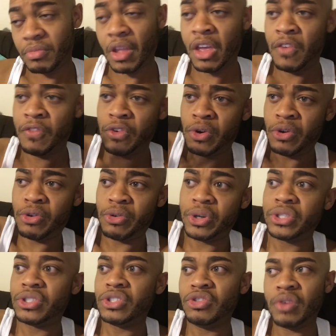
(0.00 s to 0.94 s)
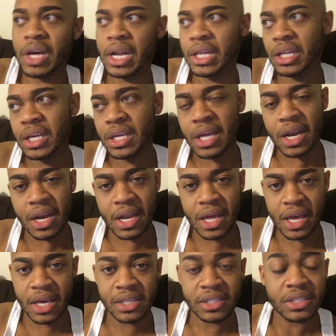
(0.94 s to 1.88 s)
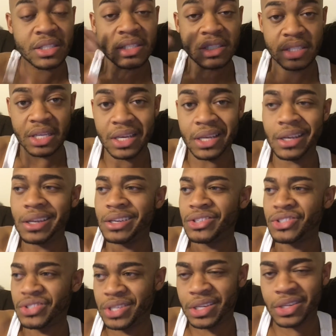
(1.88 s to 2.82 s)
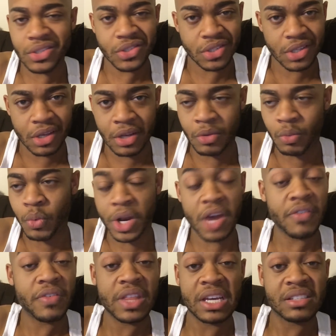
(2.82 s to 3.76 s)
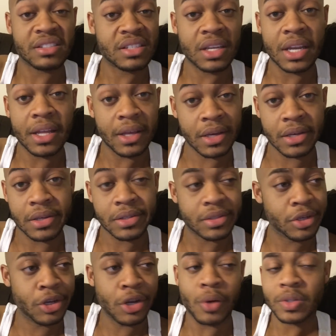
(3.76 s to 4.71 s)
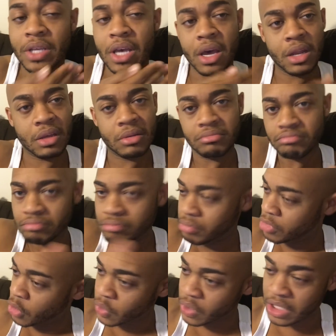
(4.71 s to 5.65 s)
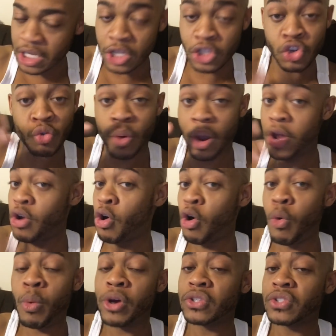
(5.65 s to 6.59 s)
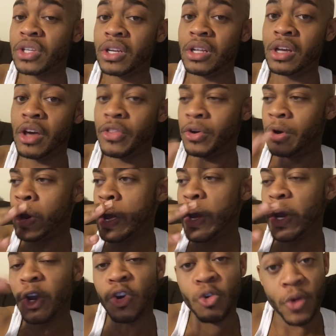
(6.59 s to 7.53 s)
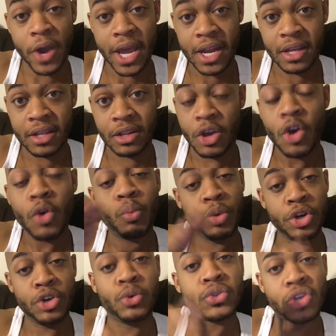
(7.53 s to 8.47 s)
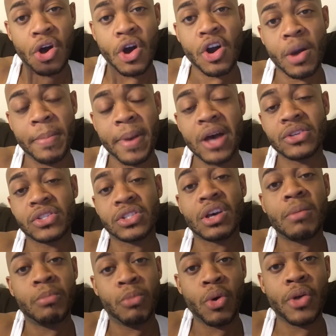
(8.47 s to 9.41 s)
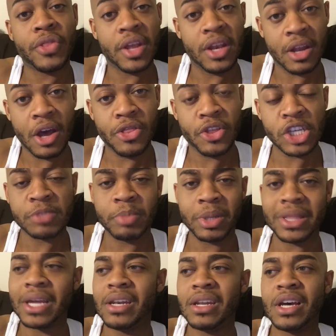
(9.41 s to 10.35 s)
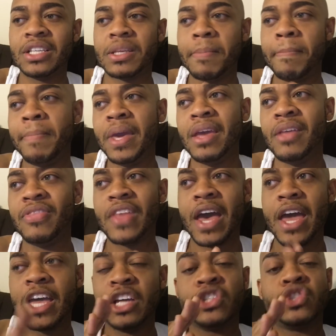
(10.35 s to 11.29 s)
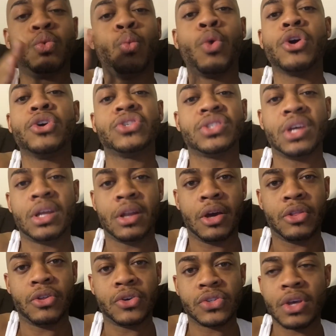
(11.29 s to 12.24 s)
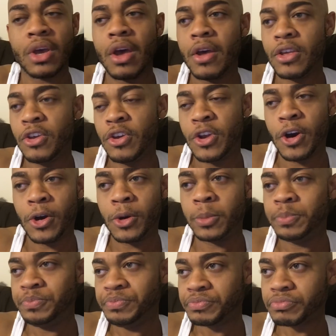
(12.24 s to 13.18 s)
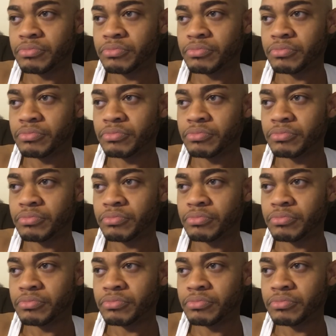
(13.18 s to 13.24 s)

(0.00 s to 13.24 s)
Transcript: if you're a christian you got to look at it as sin is sin is sin whatever that sin is you know it's kind of no sin is greater or worse than the other granted we do talk about some more than others but that doesn't mean that it's worse than others you know